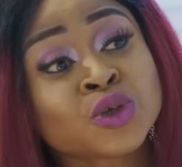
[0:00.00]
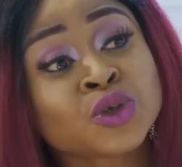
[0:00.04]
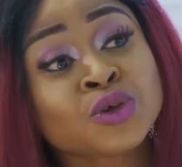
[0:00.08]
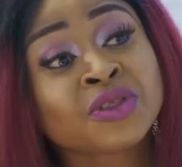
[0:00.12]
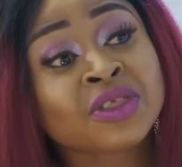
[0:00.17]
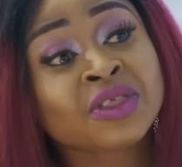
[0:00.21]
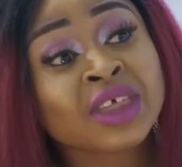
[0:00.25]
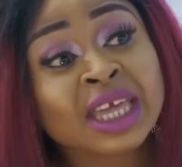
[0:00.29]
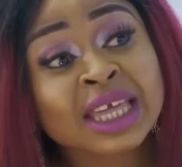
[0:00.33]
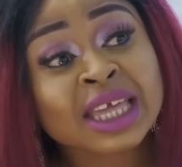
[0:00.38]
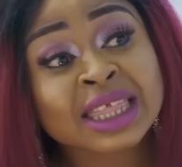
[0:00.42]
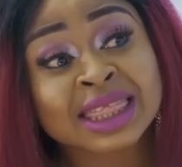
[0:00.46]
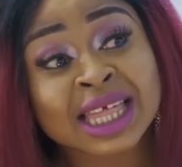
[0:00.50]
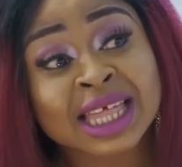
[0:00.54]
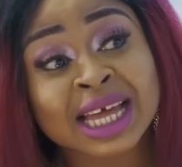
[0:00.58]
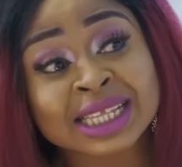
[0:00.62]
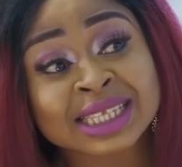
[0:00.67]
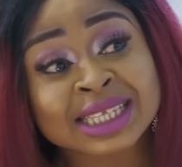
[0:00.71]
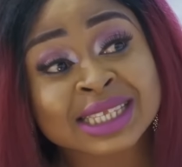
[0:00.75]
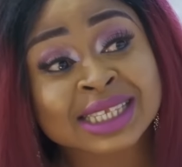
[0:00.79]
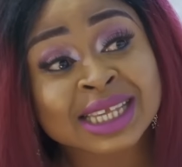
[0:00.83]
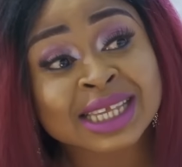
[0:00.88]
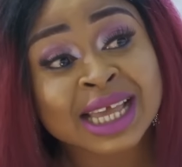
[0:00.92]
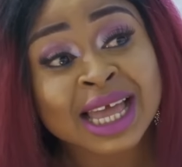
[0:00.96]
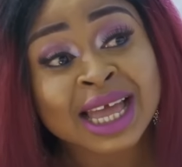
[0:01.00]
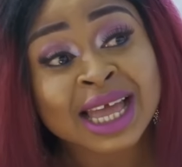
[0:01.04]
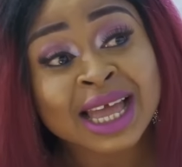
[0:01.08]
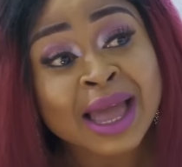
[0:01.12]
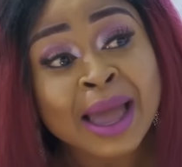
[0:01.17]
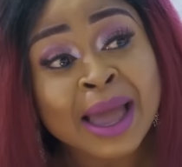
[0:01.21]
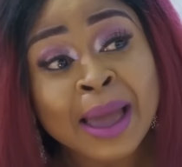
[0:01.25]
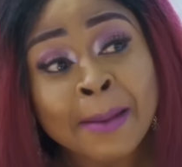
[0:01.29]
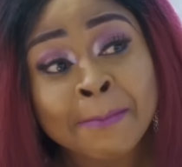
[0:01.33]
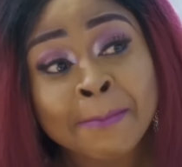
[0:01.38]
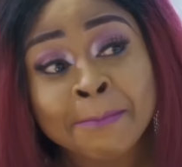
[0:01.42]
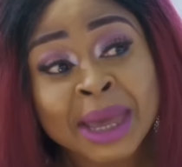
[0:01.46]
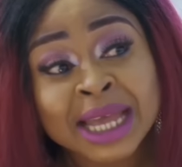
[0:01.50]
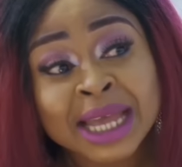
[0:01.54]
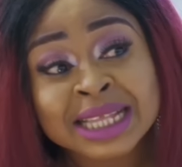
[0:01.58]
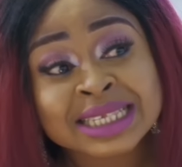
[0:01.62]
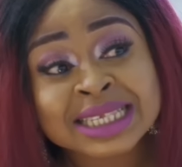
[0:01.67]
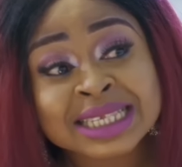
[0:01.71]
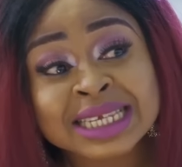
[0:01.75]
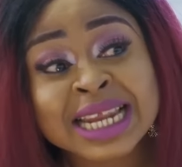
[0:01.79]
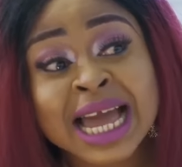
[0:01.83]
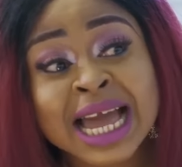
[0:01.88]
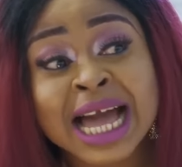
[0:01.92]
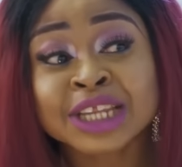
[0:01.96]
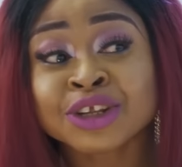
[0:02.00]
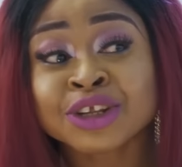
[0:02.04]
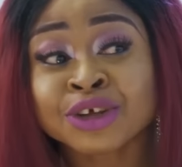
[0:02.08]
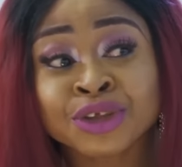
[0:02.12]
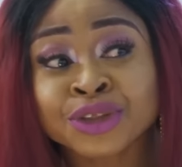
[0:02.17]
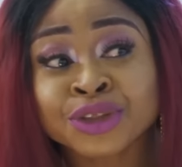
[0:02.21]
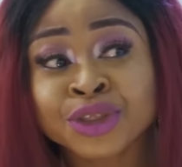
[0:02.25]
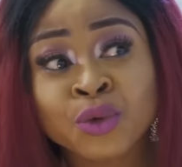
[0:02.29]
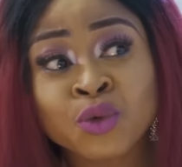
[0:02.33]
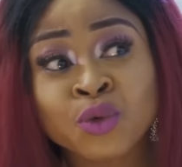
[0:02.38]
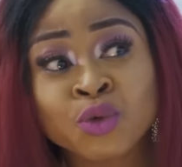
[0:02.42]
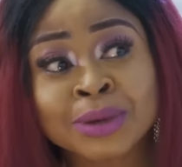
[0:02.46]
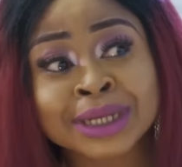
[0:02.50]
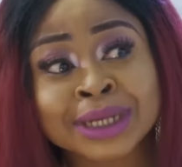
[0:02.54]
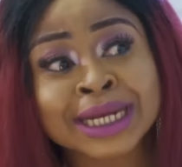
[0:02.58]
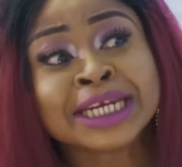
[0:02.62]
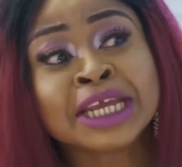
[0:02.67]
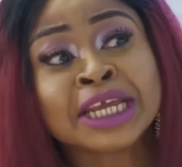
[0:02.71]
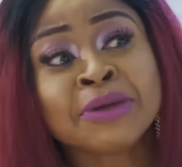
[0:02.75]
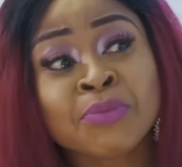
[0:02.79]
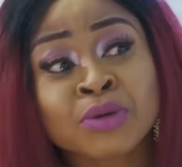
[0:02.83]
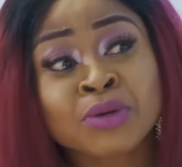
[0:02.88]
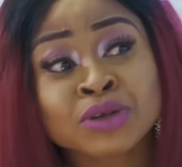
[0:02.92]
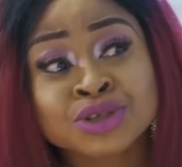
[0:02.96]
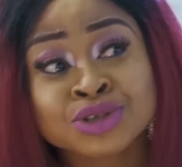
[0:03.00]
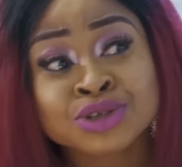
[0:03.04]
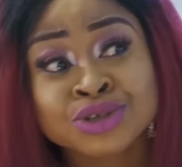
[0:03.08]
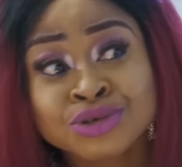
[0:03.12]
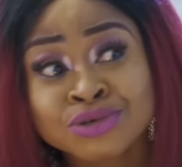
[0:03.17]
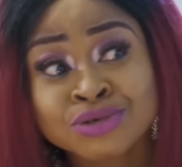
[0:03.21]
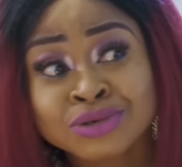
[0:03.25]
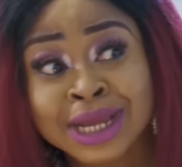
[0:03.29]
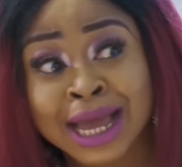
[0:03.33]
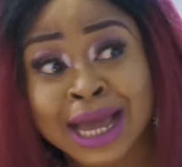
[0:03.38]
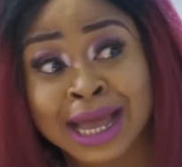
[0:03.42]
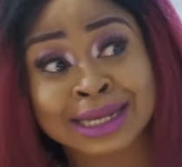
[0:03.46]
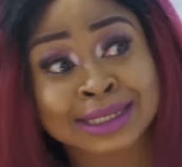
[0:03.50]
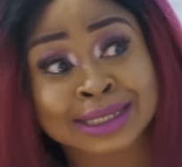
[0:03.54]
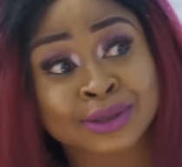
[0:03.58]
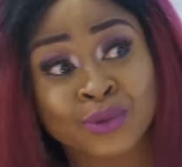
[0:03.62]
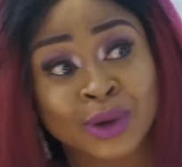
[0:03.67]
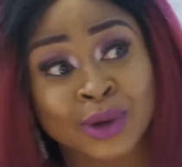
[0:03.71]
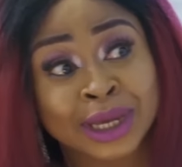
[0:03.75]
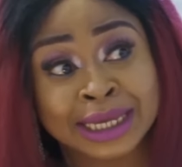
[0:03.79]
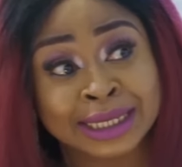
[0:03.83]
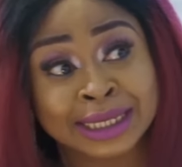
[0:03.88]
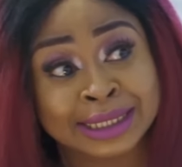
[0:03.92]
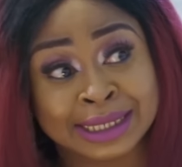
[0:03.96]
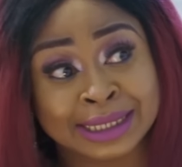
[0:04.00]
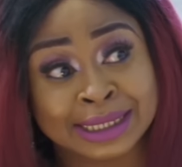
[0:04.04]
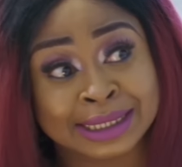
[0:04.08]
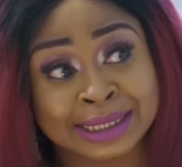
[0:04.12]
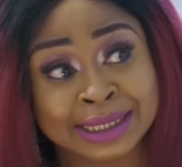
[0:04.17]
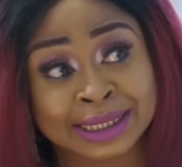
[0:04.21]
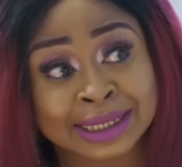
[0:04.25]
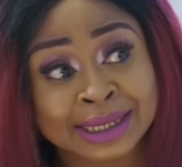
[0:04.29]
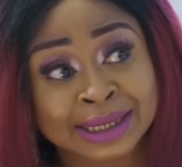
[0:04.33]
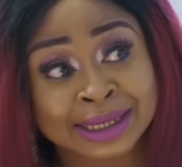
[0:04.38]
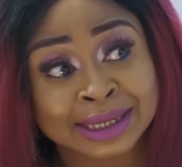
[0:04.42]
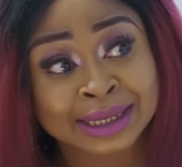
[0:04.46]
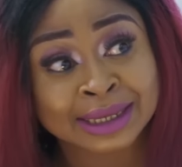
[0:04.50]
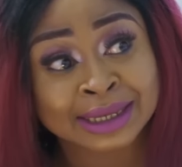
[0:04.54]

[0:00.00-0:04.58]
To think that Benson had another woman and he pursued her the way he did.